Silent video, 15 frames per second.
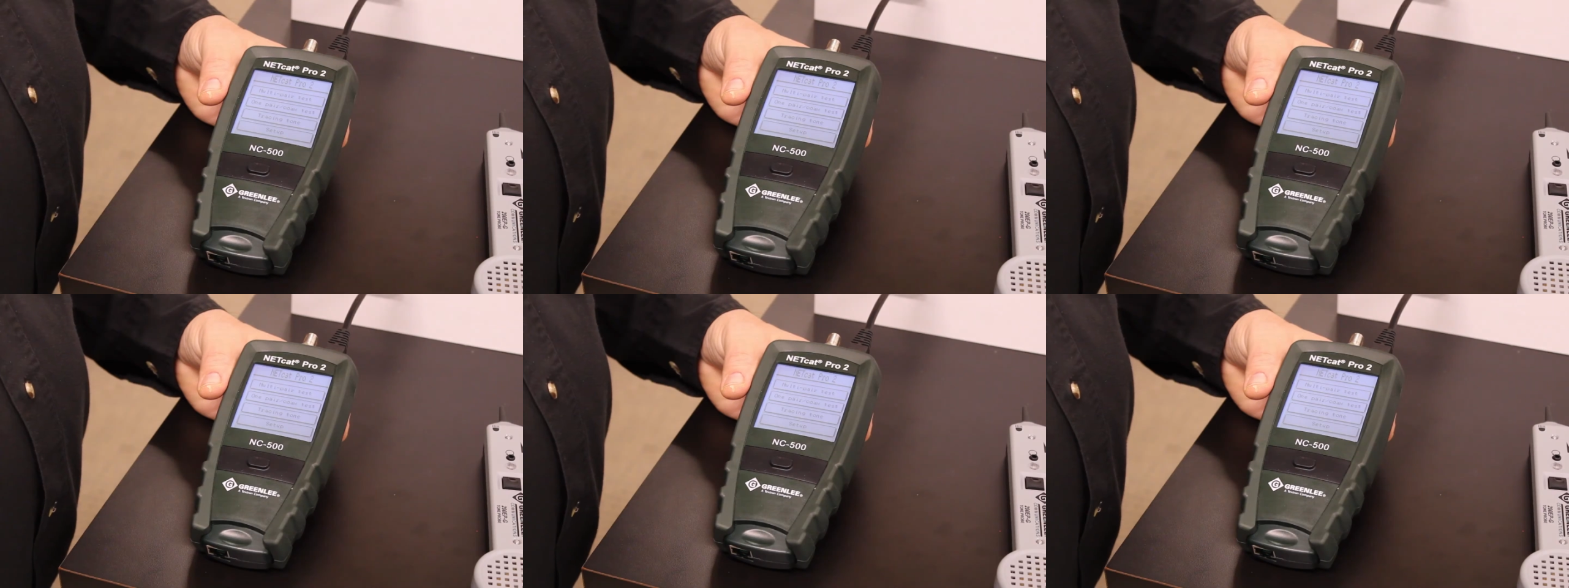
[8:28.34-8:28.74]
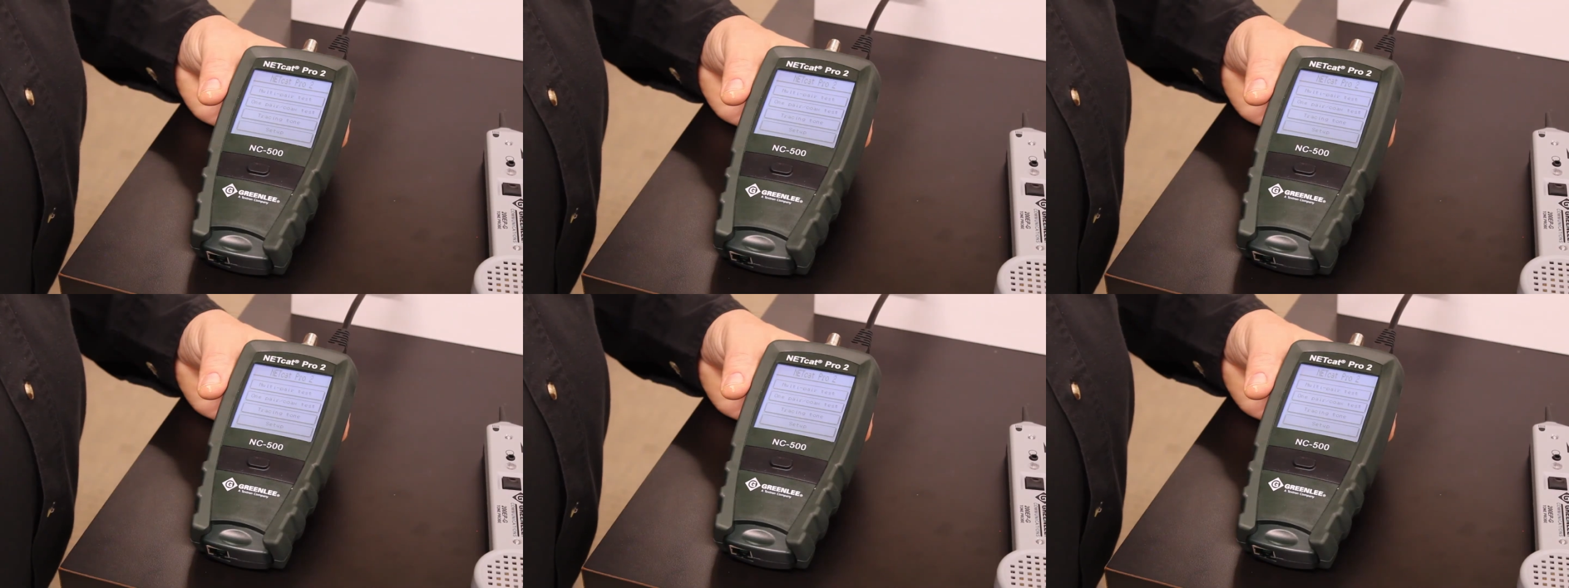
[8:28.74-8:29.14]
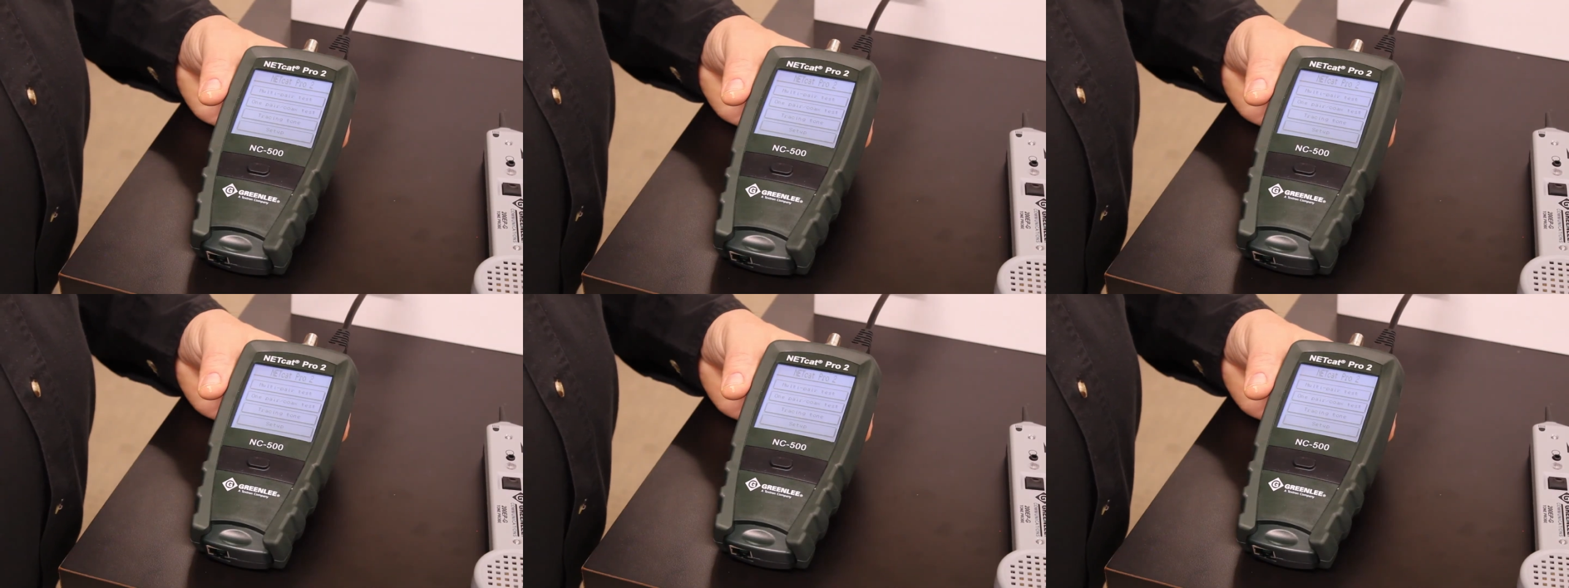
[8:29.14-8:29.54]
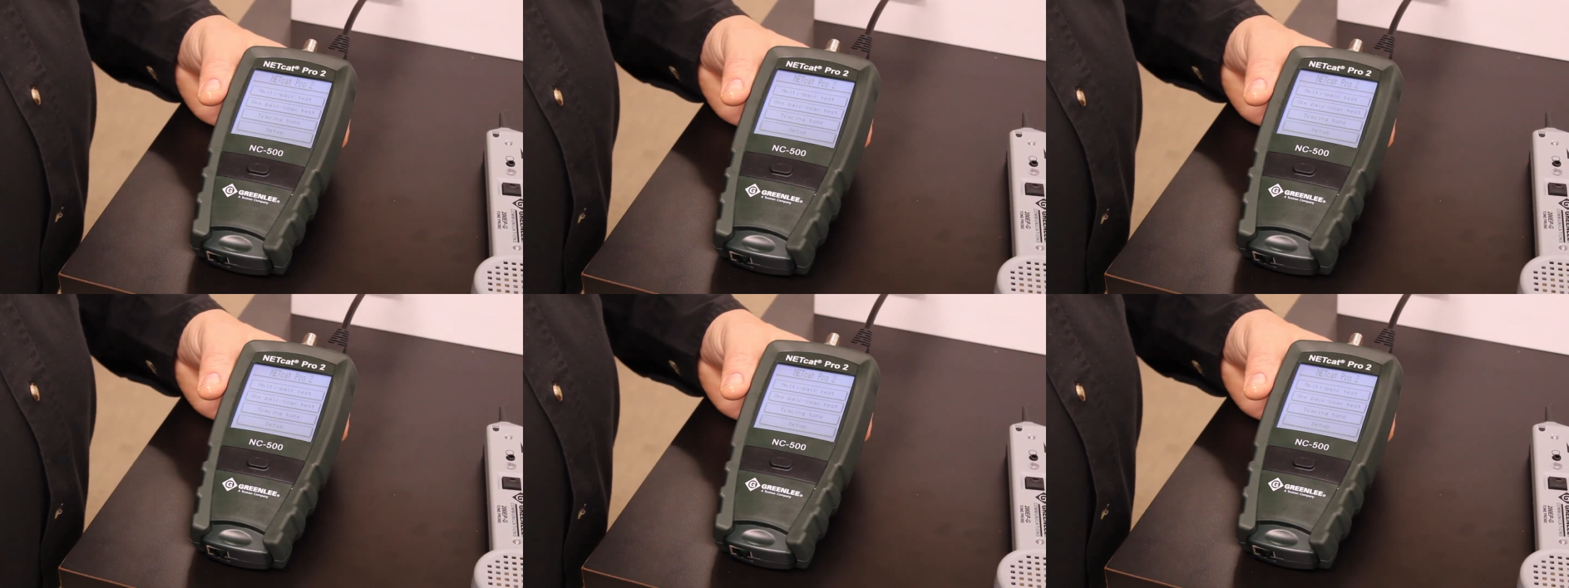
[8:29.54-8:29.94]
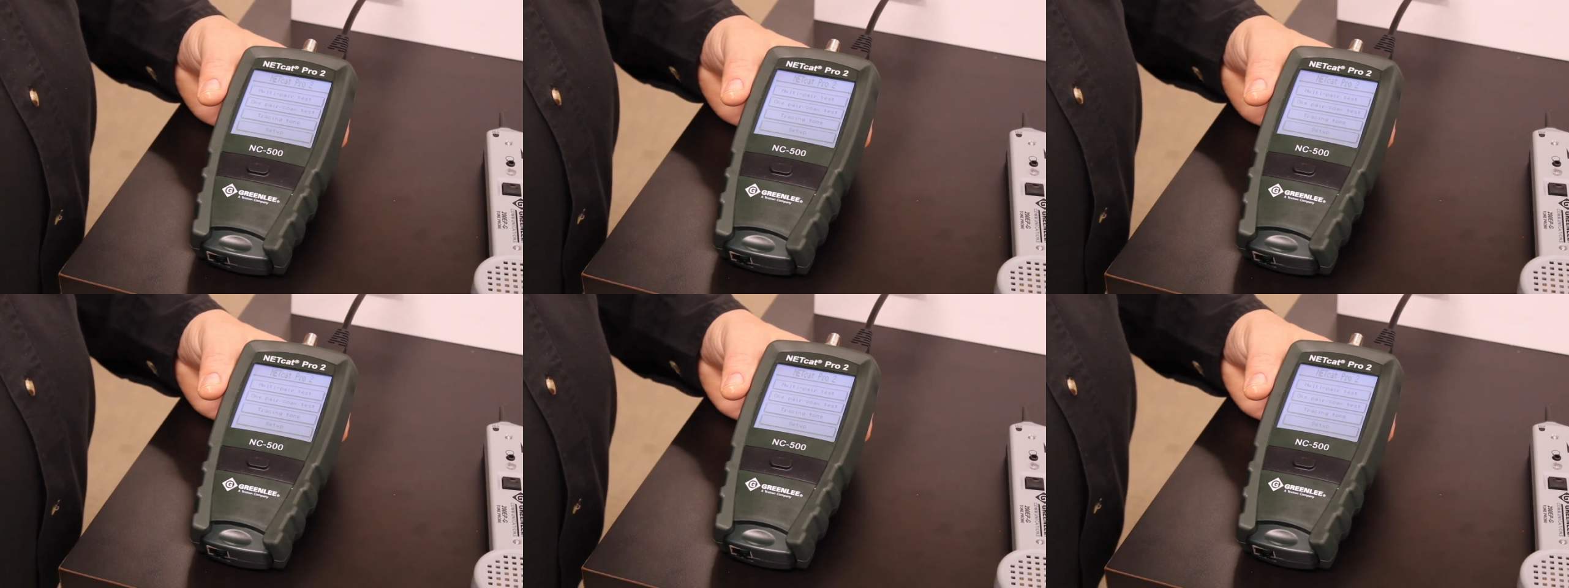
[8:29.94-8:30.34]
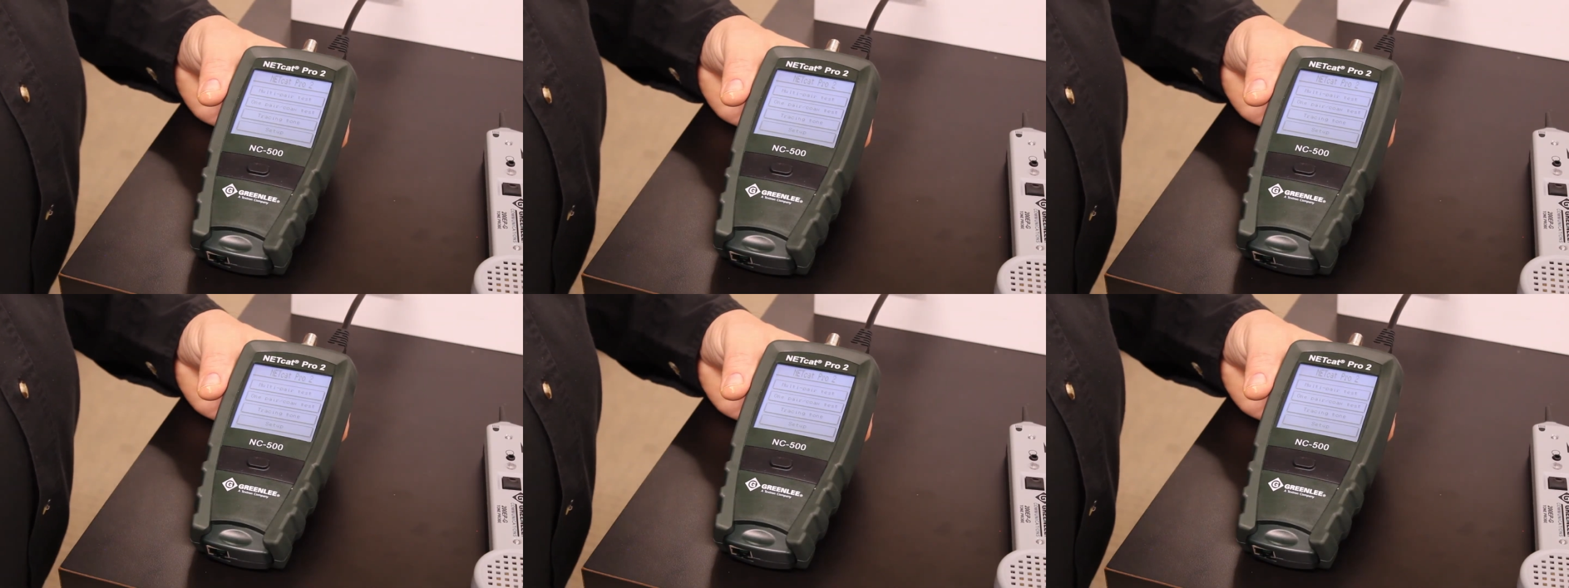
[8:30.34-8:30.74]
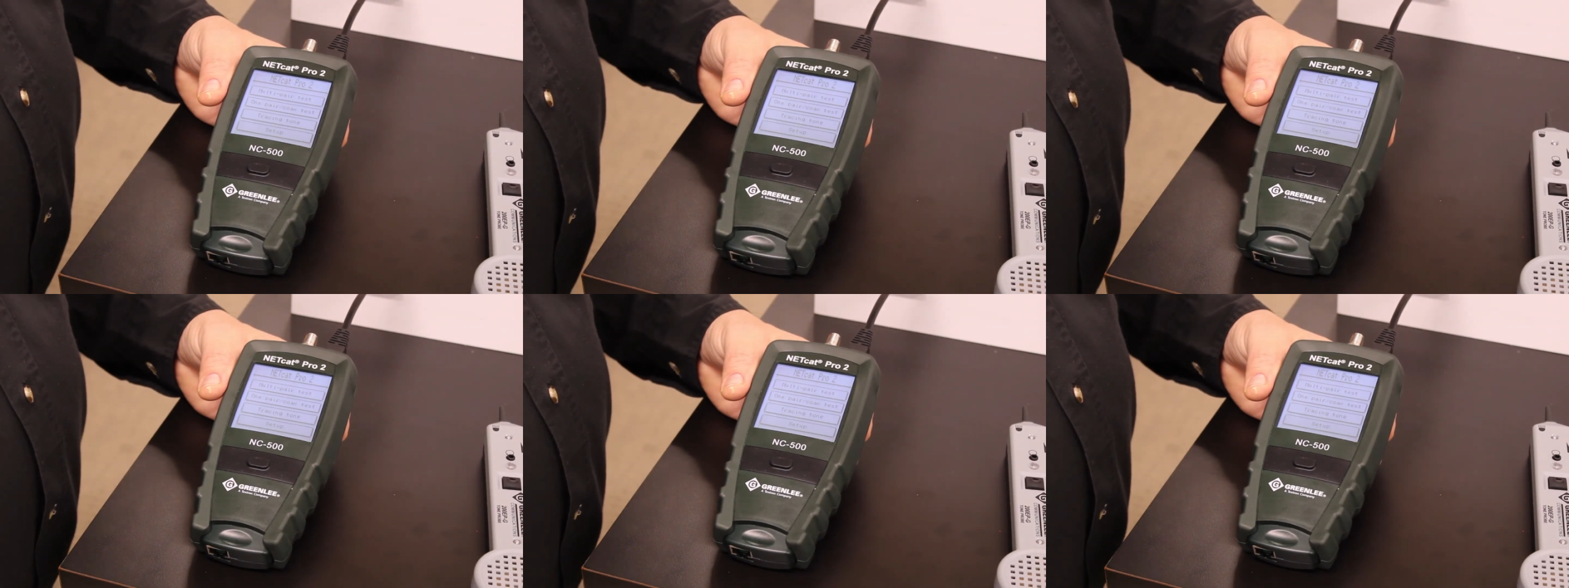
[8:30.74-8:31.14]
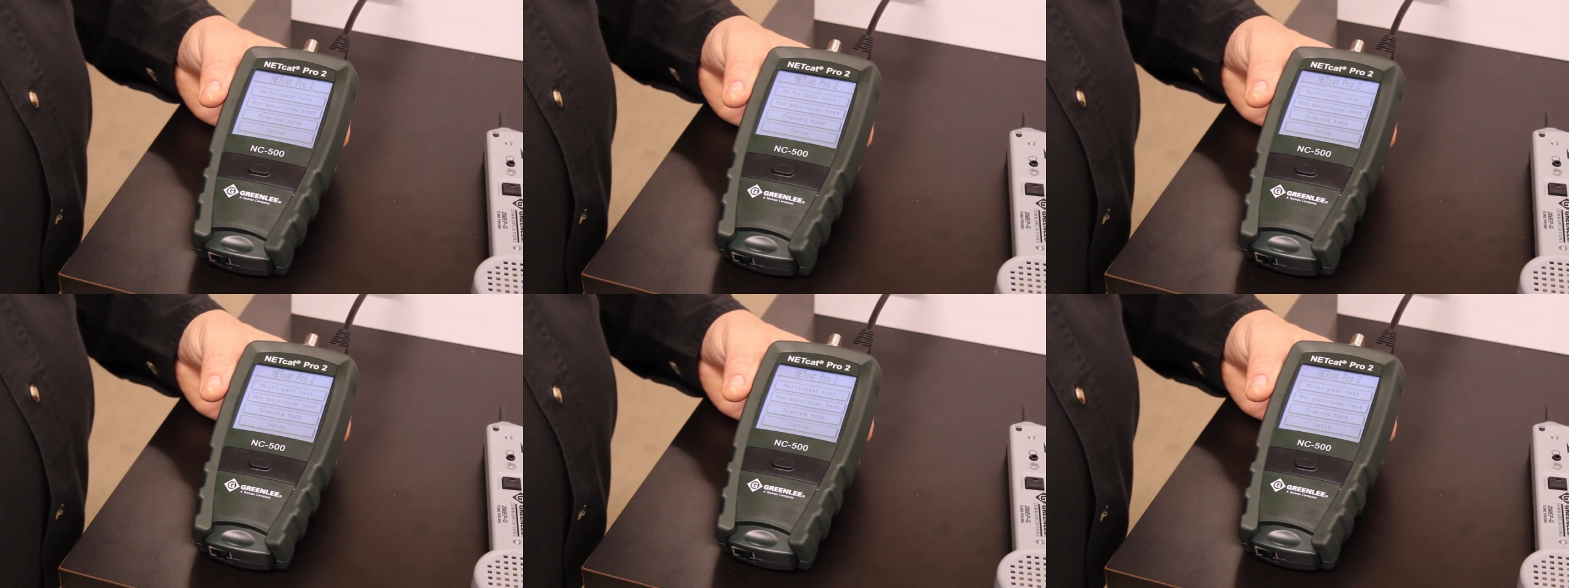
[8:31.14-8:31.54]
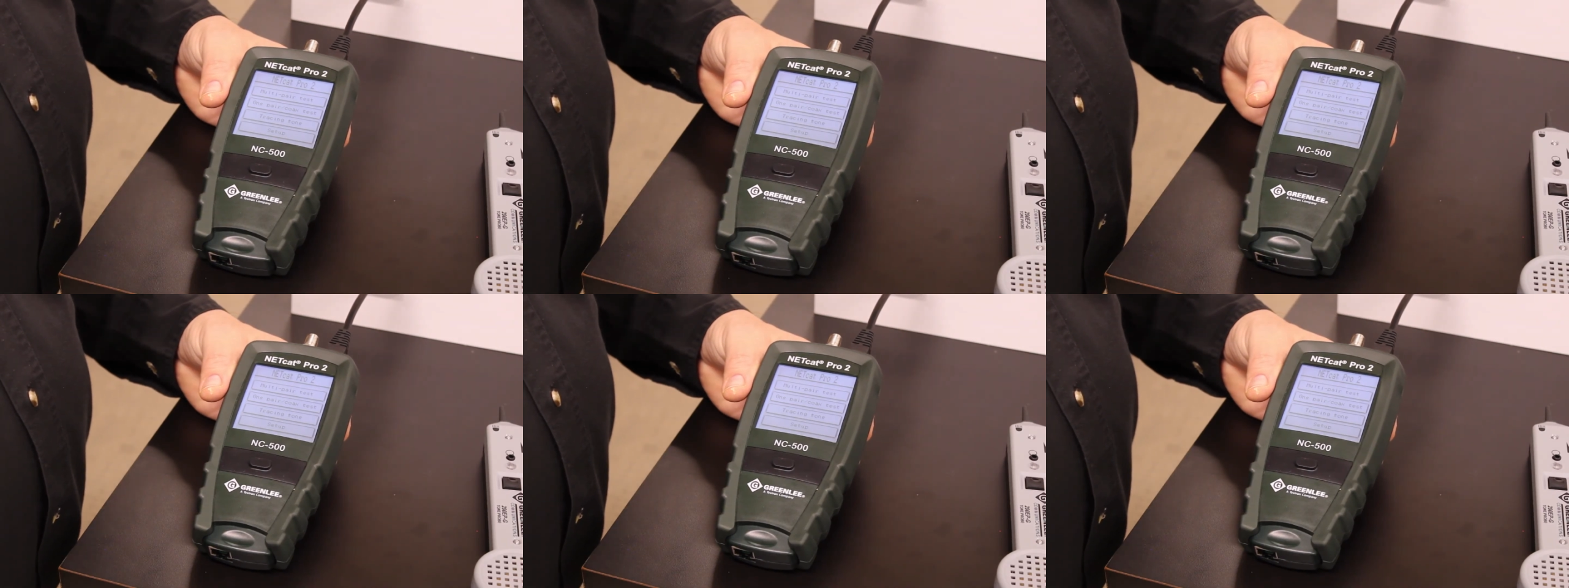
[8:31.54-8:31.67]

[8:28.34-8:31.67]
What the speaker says: (no speaker visible)